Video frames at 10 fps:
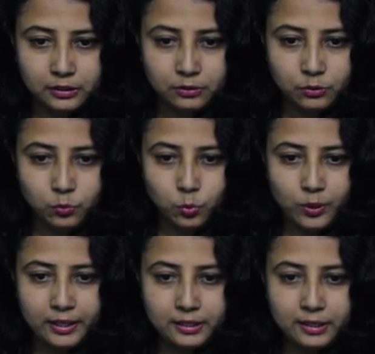
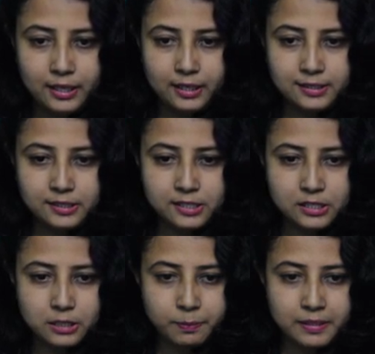When there is
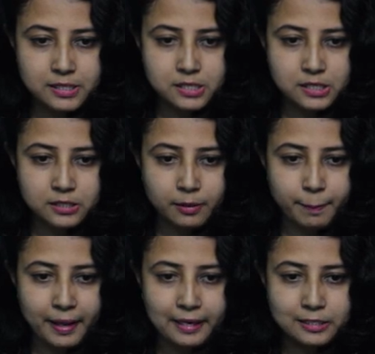discrepancy in the
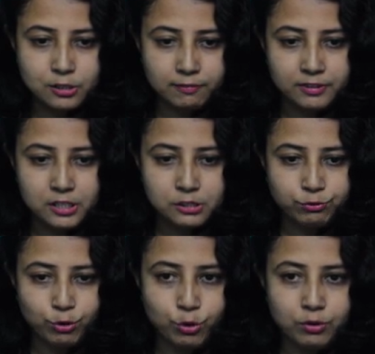balance of these
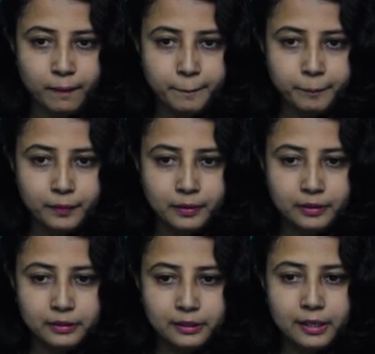four,
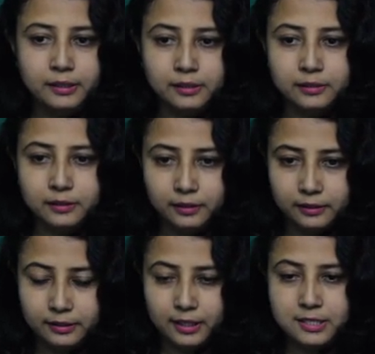then
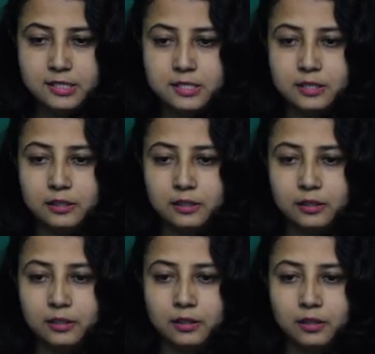there is
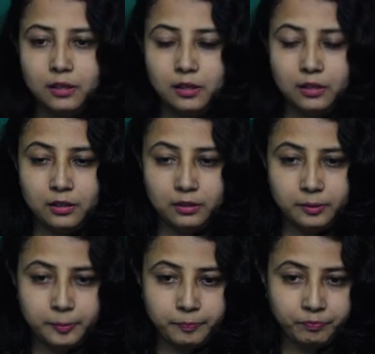
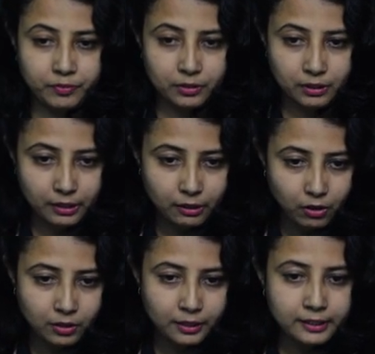um, or
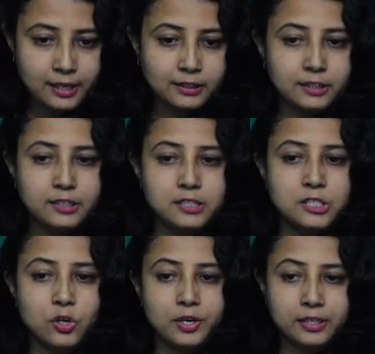any other disease
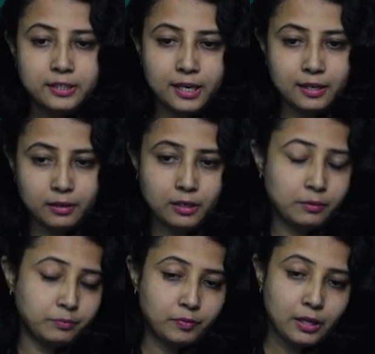or any uh,
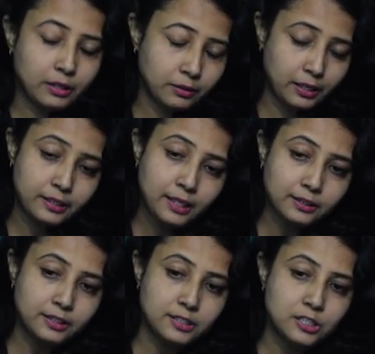uh, any other
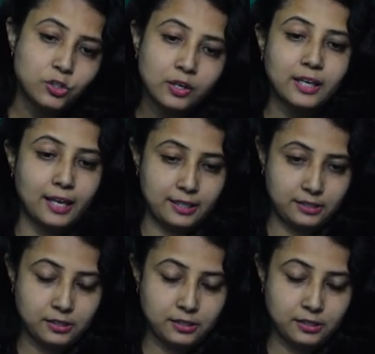disease or caries.